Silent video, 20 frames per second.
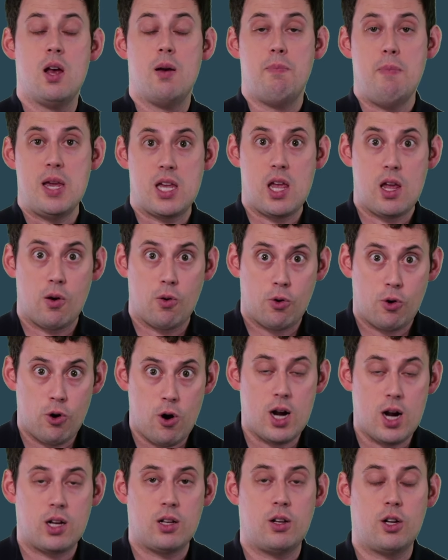making
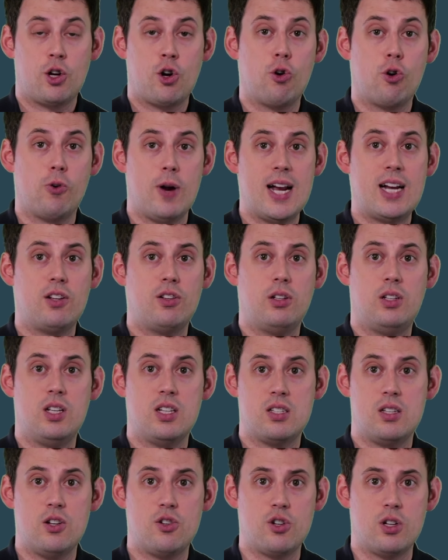correct
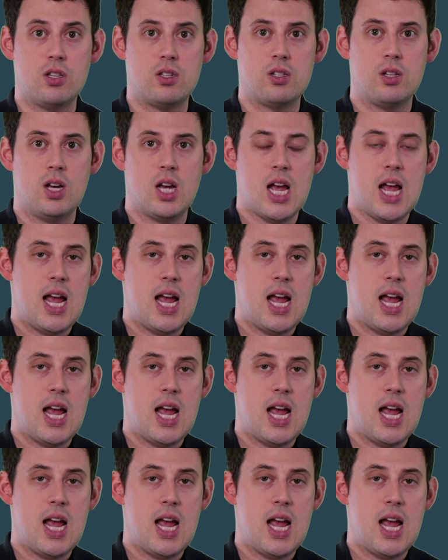decisions.